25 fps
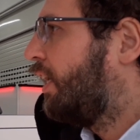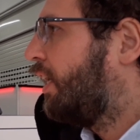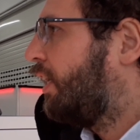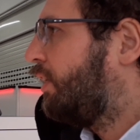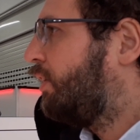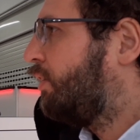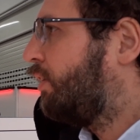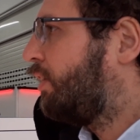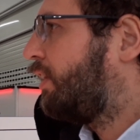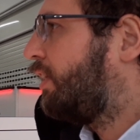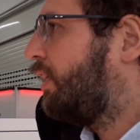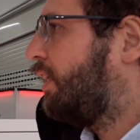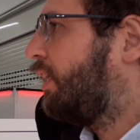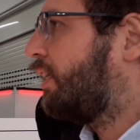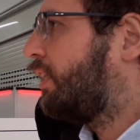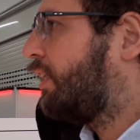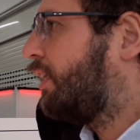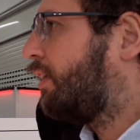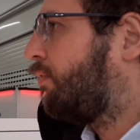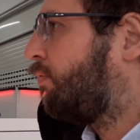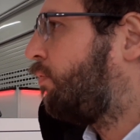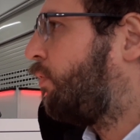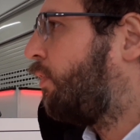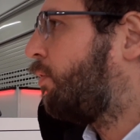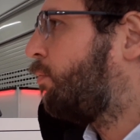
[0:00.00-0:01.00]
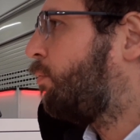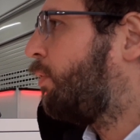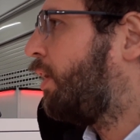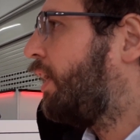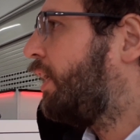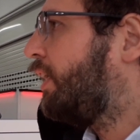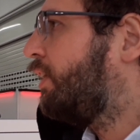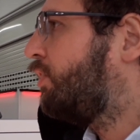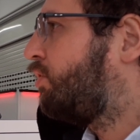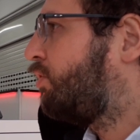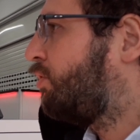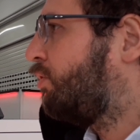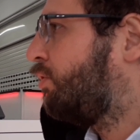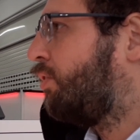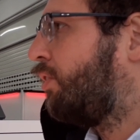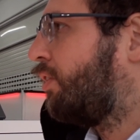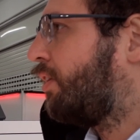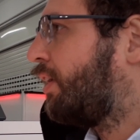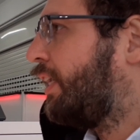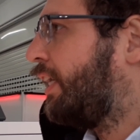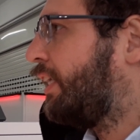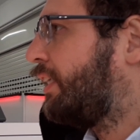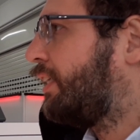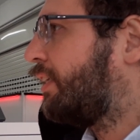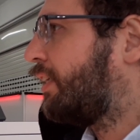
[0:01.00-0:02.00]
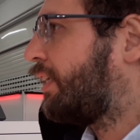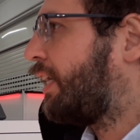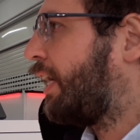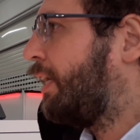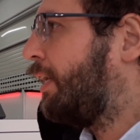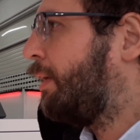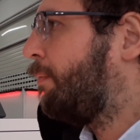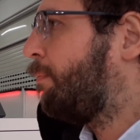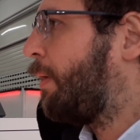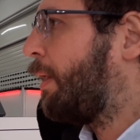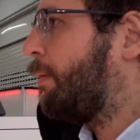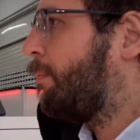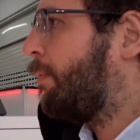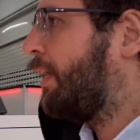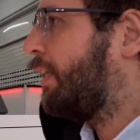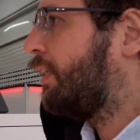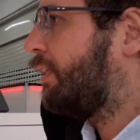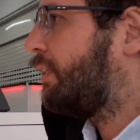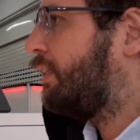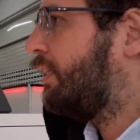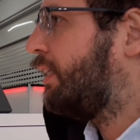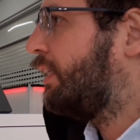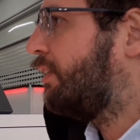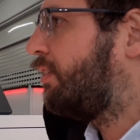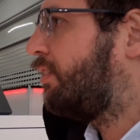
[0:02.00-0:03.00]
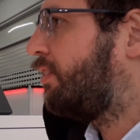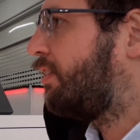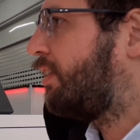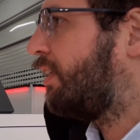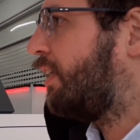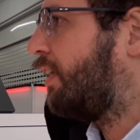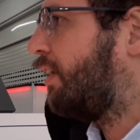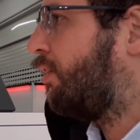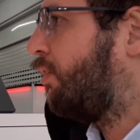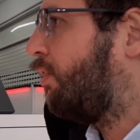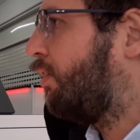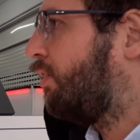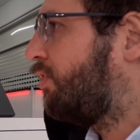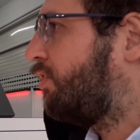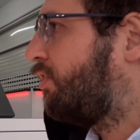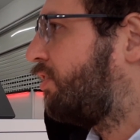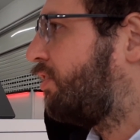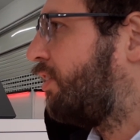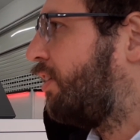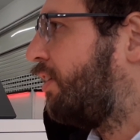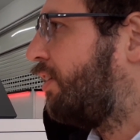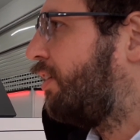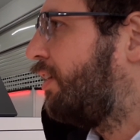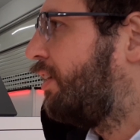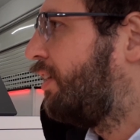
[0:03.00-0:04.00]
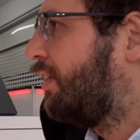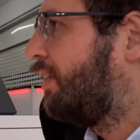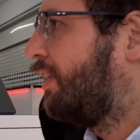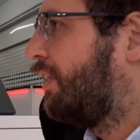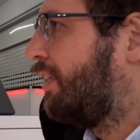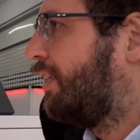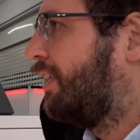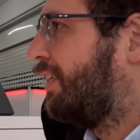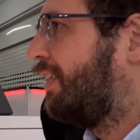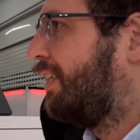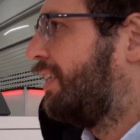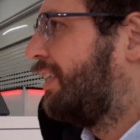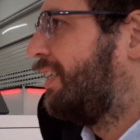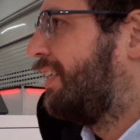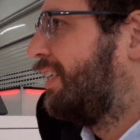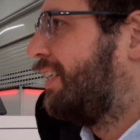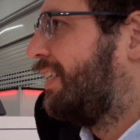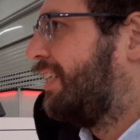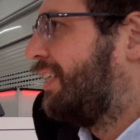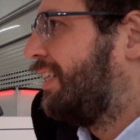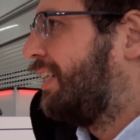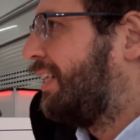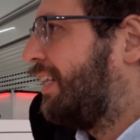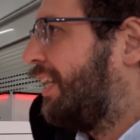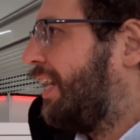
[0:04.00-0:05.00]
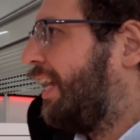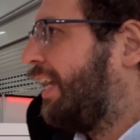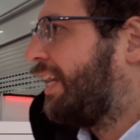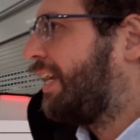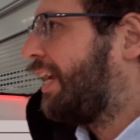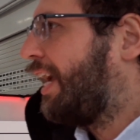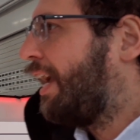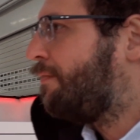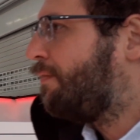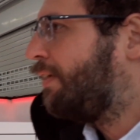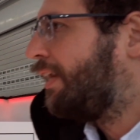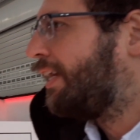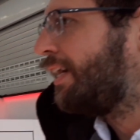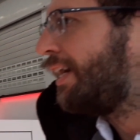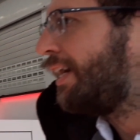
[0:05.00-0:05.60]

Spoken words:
You think that Formula E sooner or later can implement this also? Like having